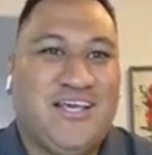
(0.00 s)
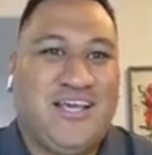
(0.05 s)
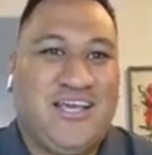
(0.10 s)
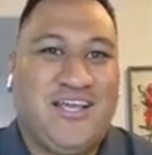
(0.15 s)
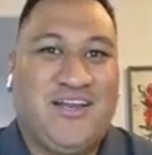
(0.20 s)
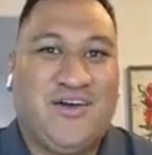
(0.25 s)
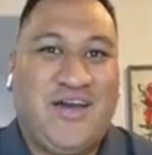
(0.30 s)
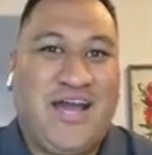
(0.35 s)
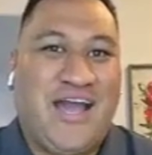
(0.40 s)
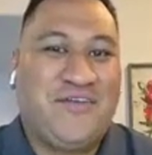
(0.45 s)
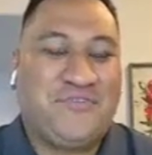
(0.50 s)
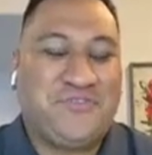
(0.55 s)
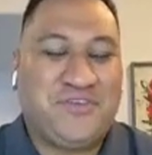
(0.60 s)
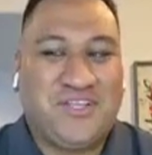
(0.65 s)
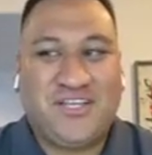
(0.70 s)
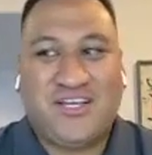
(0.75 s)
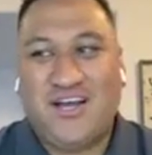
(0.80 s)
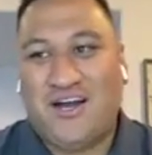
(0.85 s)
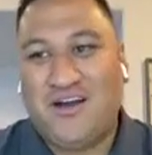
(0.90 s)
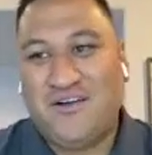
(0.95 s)
you know, after
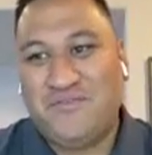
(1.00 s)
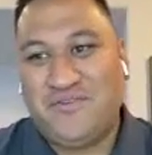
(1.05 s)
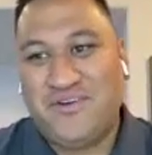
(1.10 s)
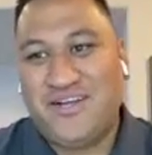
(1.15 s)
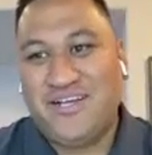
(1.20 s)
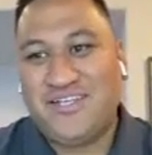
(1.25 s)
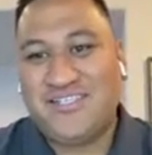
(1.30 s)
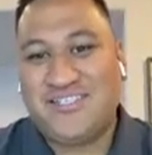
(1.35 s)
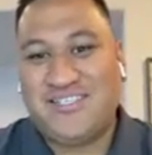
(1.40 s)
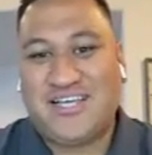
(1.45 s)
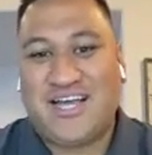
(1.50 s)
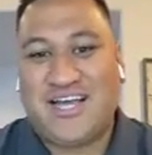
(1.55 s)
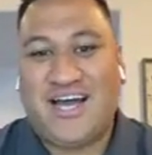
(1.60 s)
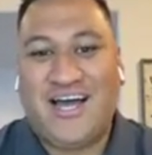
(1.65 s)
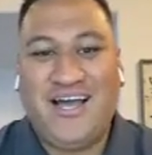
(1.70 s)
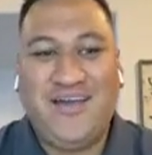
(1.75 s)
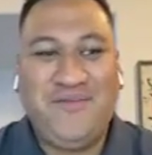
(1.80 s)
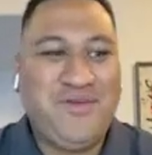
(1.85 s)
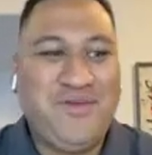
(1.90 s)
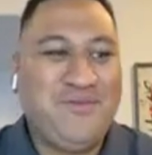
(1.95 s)
the conference,
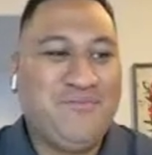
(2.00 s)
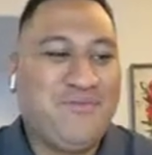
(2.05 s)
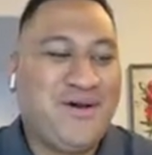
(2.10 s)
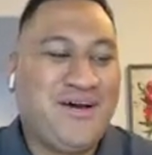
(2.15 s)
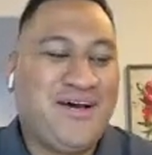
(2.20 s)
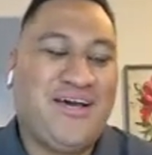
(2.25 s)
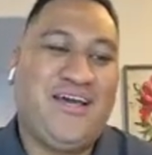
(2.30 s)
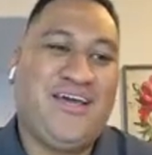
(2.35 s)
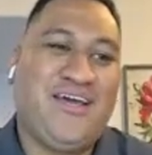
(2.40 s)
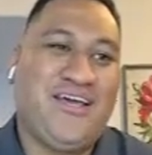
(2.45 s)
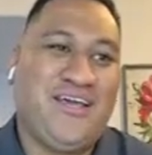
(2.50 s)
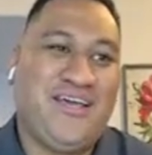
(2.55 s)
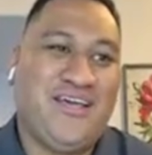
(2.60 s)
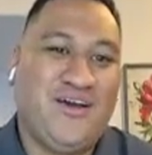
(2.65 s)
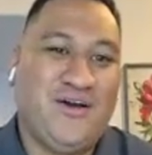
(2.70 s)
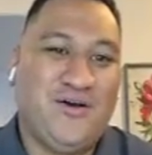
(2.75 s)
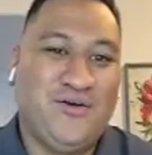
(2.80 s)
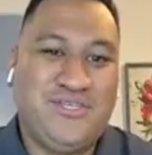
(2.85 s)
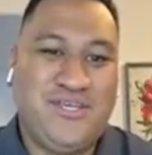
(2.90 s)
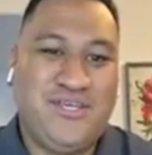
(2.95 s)
I'm in my
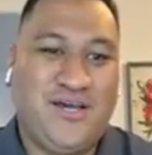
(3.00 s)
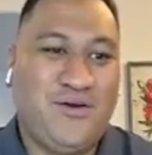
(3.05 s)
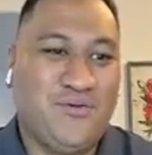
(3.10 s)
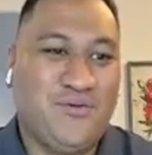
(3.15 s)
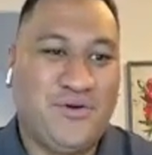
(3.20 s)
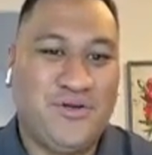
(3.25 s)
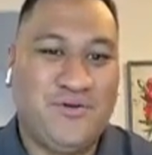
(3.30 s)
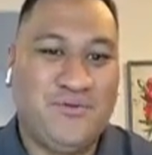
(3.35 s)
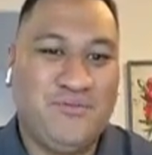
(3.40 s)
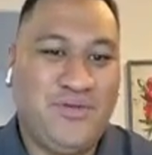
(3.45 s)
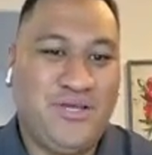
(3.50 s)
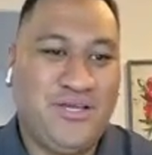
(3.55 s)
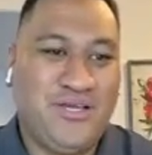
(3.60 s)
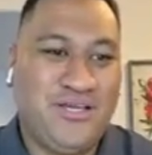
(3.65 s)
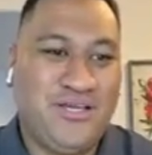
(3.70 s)
hotel room